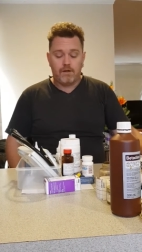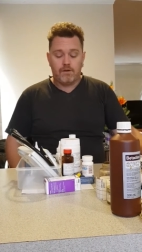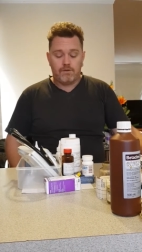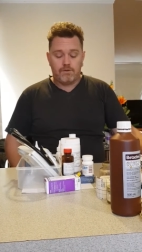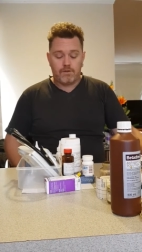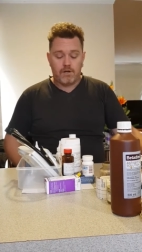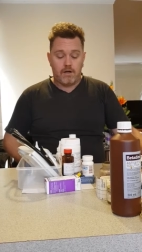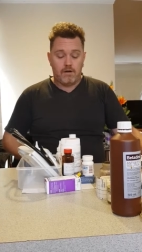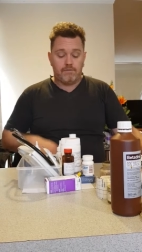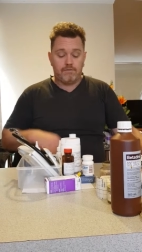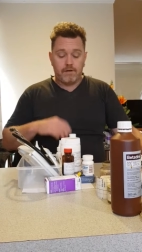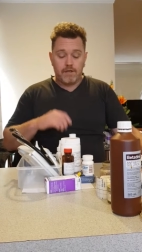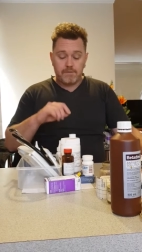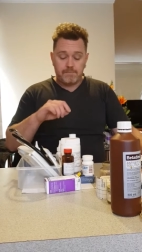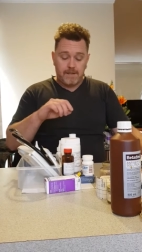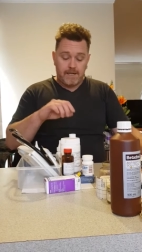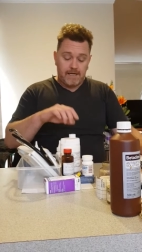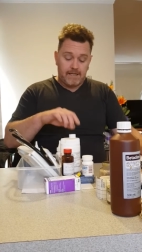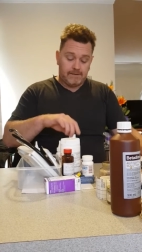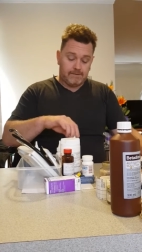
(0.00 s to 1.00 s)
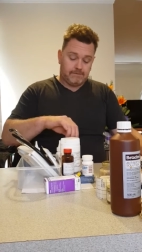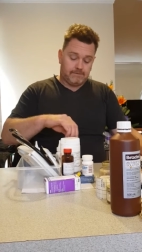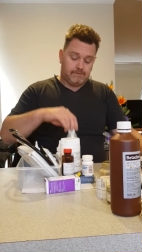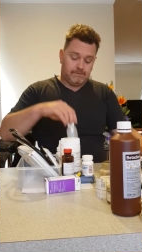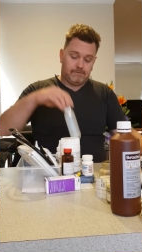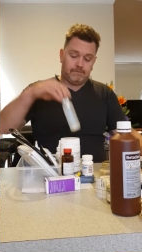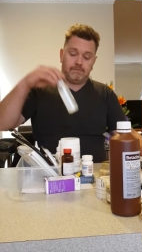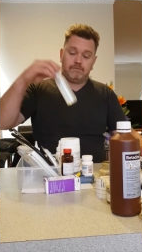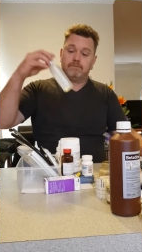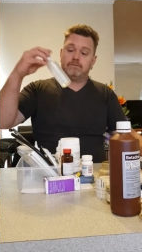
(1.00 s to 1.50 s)
So, first part,
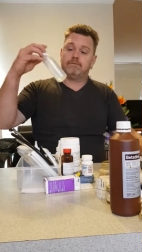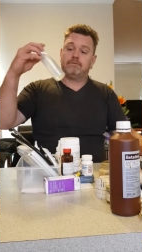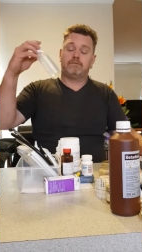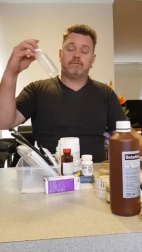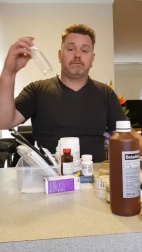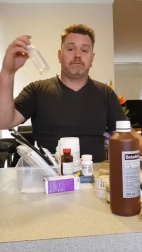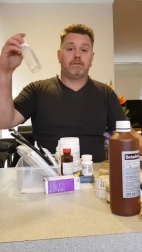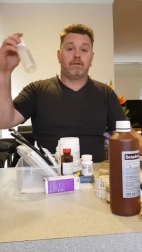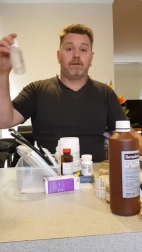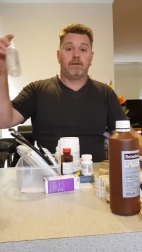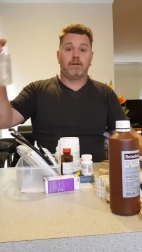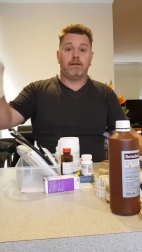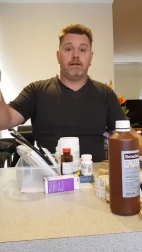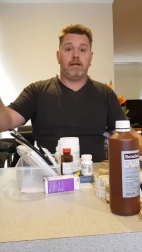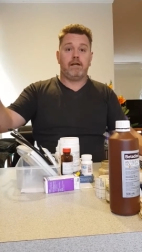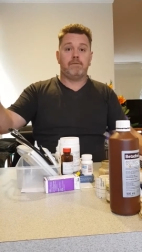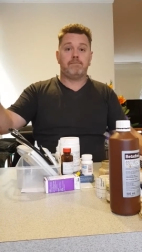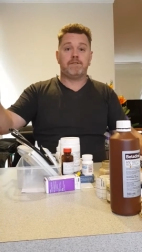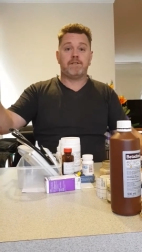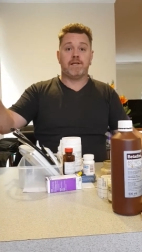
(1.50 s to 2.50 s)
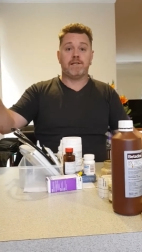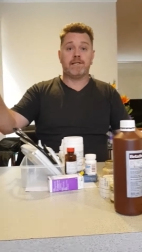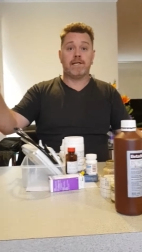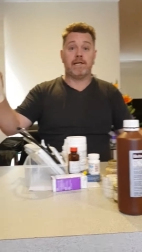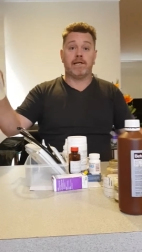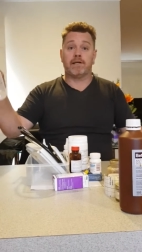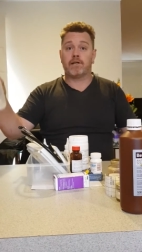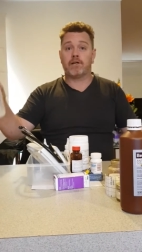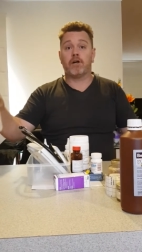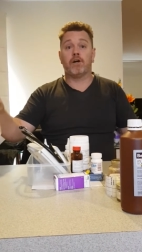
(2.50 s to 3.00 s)

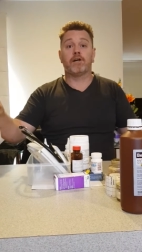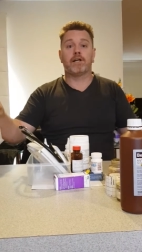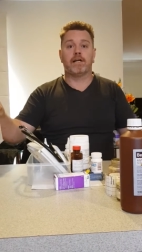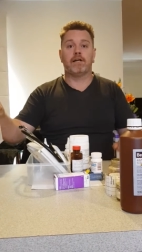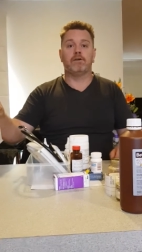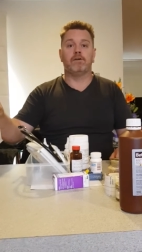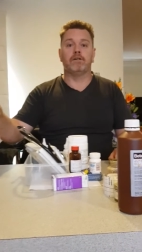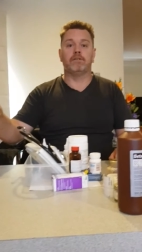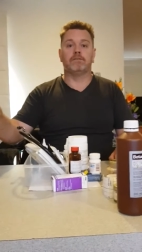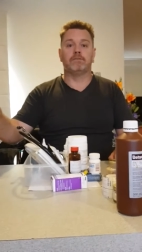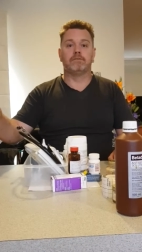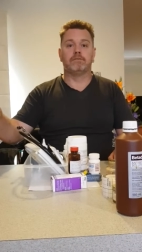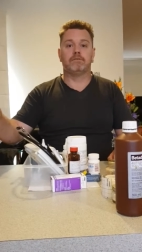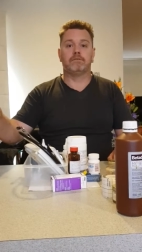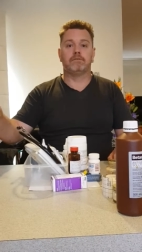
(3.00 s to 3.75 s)
MCT, coconut oil.